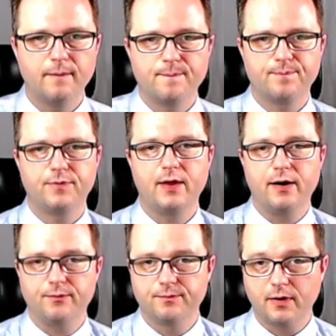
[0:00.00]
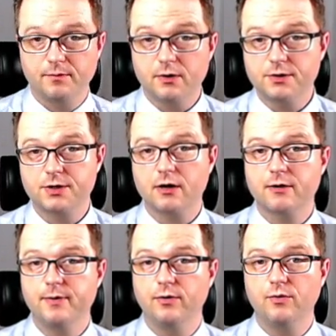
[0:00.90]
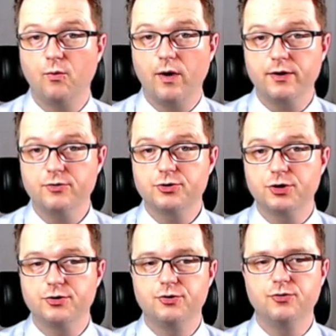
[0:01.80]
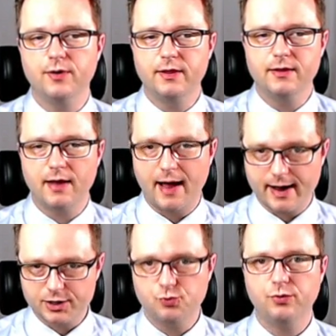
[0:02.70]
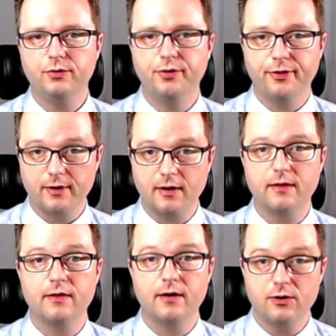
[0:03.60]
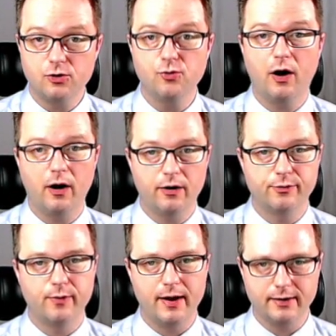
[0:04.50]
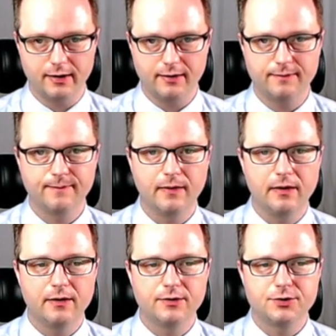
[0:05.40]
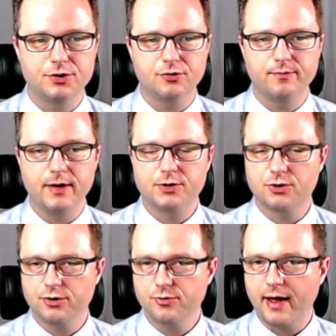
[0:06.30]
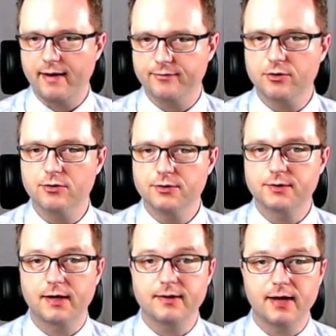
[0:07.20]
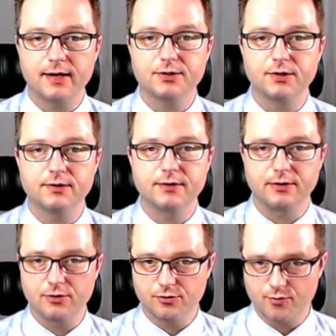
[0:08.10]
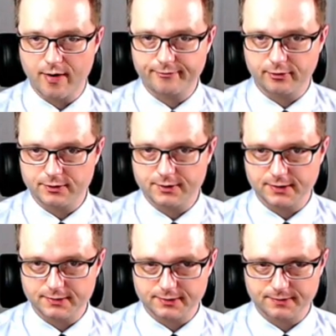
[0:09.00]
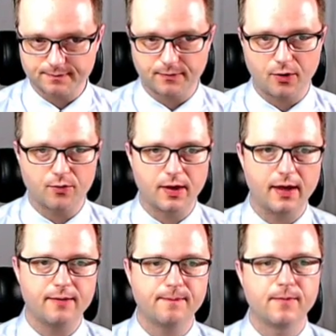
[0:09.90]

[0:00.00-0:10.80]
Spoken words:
Now, I'm going to talk about what you should do in the actual thing that you are writing to make sure you have good citations and good references. Okay?